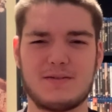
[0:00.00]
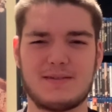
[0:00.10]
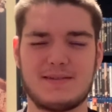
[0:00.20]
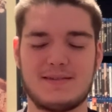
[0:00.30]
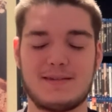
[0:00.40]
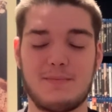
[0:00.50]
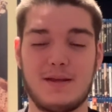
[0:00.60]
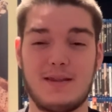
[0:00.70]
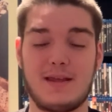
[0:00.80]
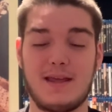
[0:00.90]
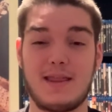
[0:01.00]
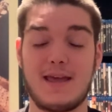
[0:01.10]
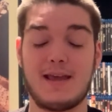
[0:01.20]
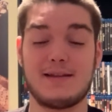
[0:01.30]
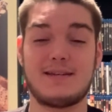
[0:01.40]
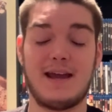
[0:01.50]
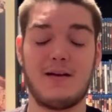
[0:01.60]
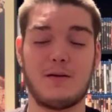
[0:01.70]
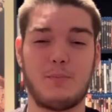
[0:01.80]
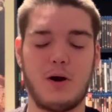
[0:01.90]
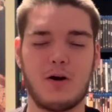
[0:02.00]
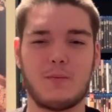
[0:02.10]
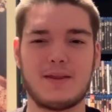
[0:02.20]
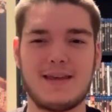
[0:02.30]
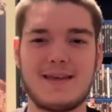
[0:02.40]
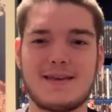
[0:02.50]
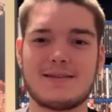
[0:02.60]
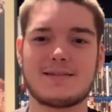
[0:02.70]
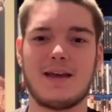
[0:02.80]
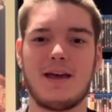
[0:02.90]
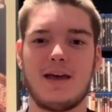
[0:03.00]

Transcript: something that they could tear apart with ease.